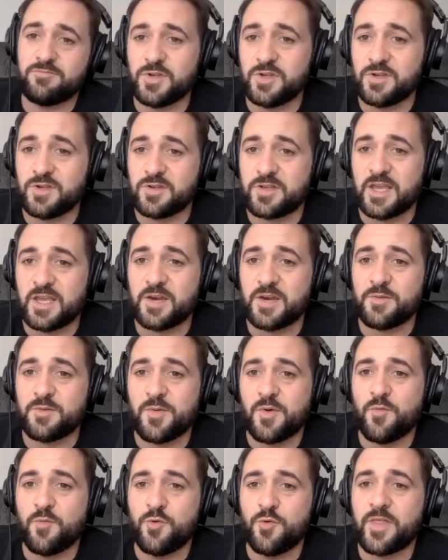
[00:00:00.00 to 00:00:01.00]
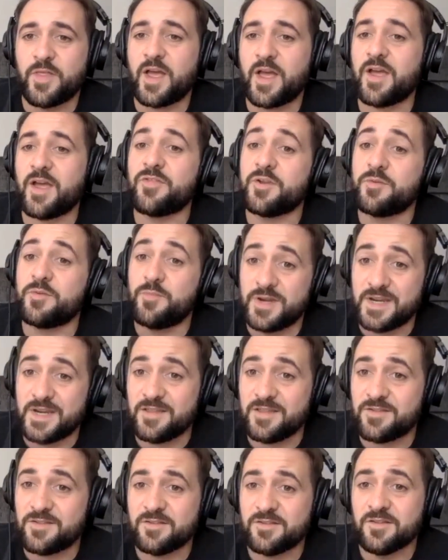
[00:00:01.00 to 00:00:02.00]
getting a wee bit more of that. Their
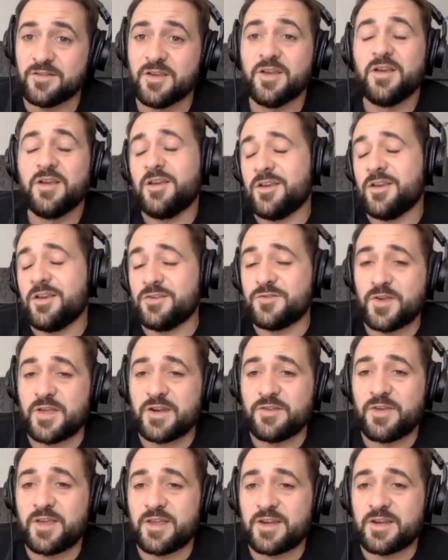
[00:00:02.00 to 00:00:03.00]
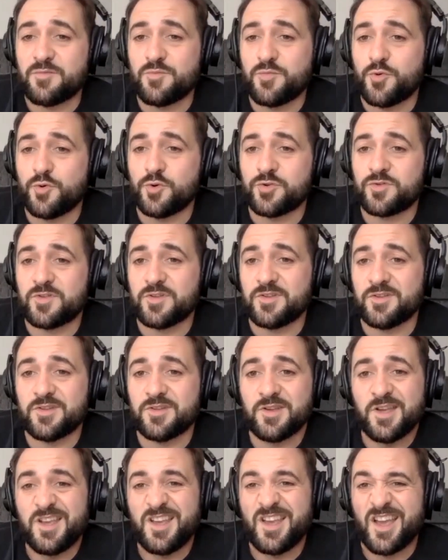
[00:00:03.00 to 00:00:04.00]
breathing is very, very important,
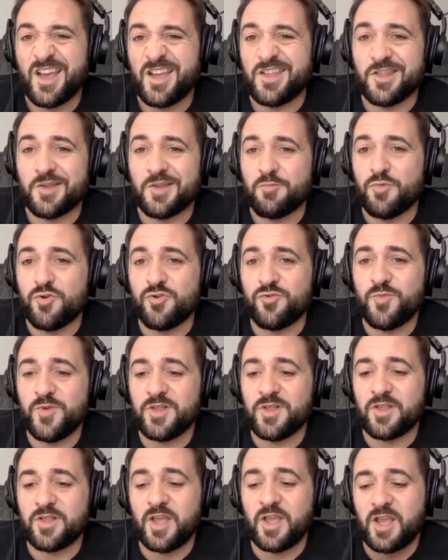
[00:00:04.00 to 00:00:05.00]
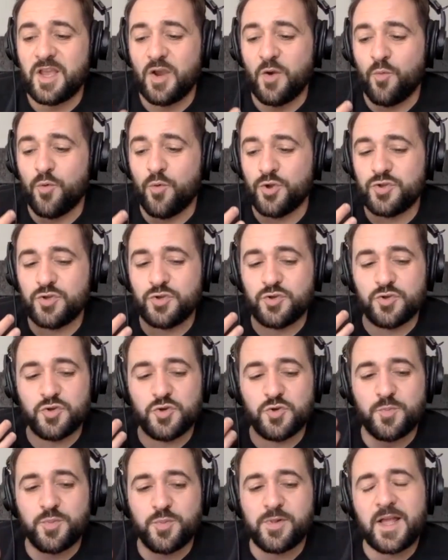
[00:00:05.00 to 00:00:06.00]
and their movement. Like, what do
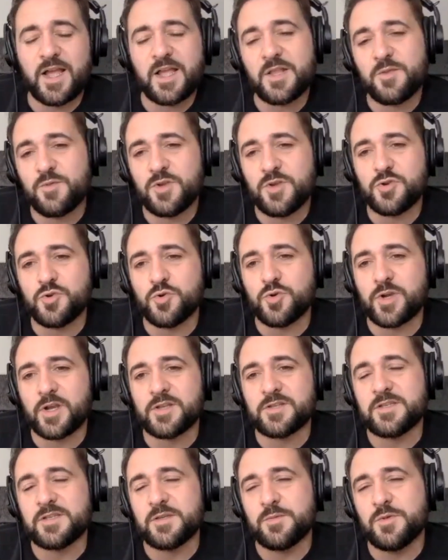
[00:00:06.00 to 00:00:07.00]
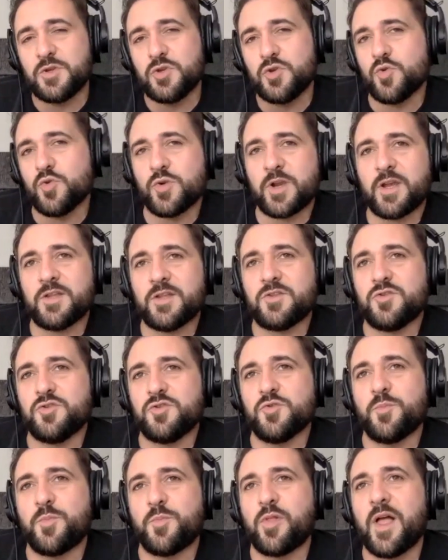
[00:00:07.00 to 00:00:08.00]
you plan with your yoga? See, with yoga, do
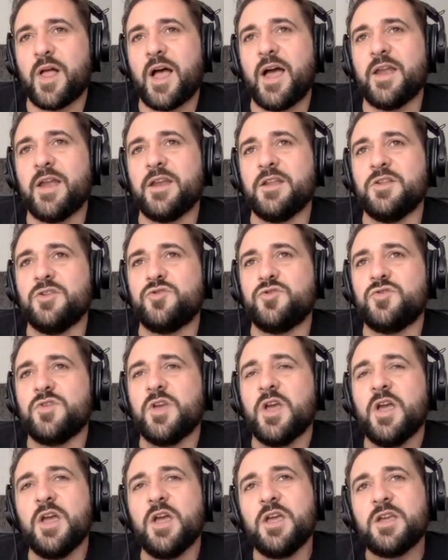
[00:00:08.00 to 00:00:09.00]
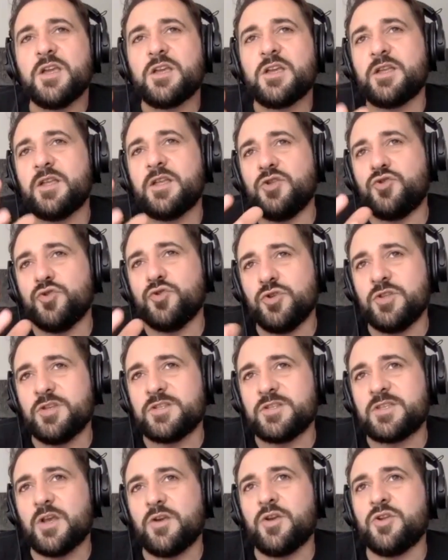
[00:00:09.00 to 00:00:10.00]
you plan in doing the
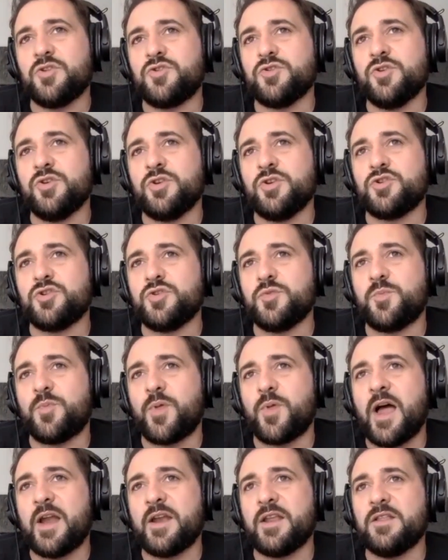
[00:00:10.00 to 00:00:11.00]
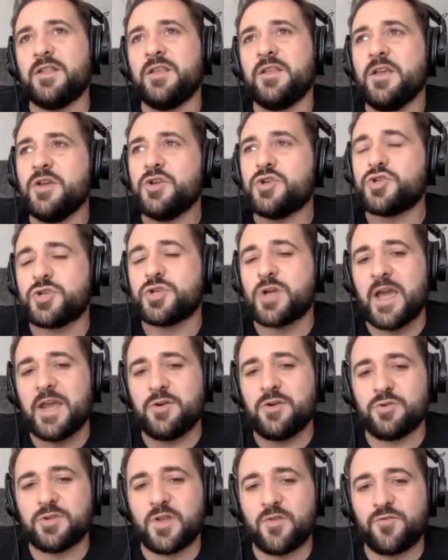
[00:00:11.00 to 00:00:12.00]
style you're doing, or do you plan in
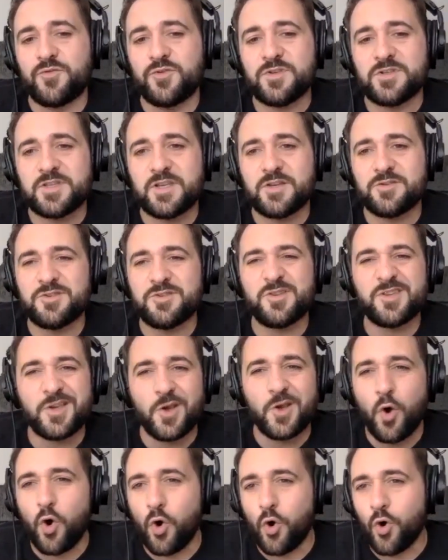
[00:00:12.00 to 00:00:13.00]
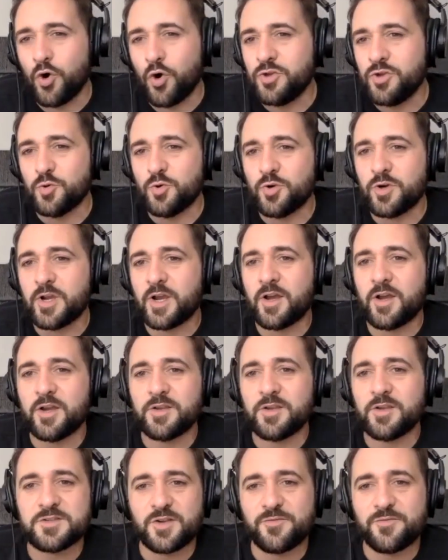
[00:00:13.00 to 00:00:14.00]
trying all different styles? Now you get hot yoga
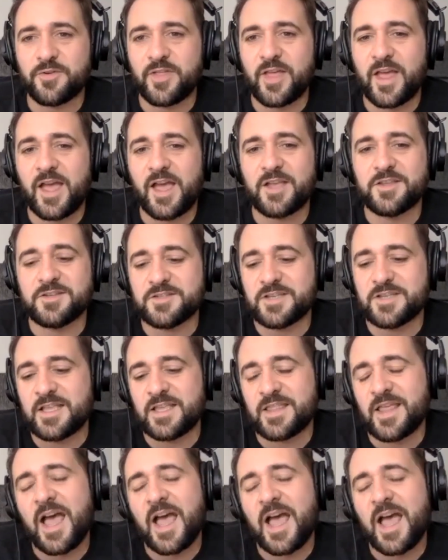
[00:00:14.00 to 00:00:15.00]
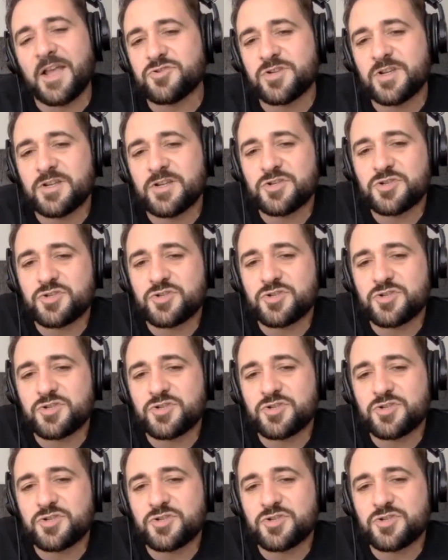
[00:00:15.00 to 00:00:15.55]
and stuff like that. Does any of that interest